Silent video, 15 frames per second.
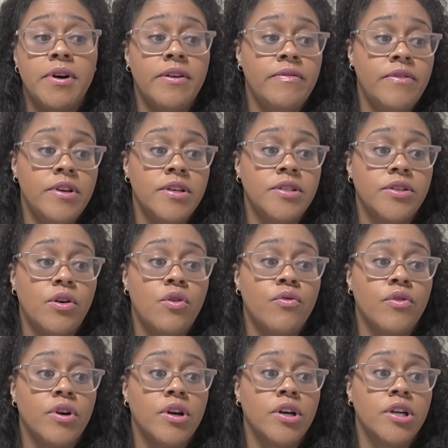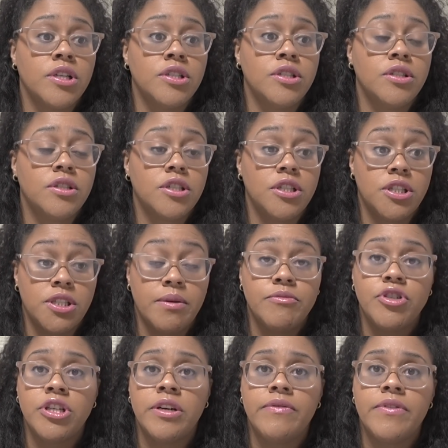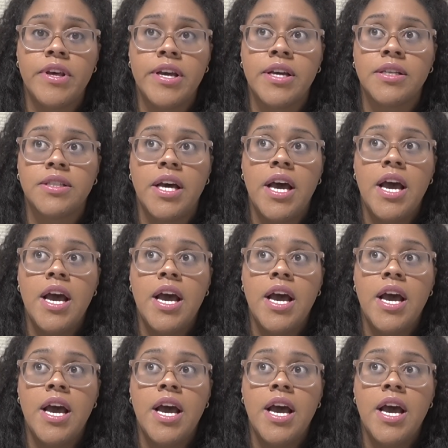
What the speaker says: of this over consumption of things.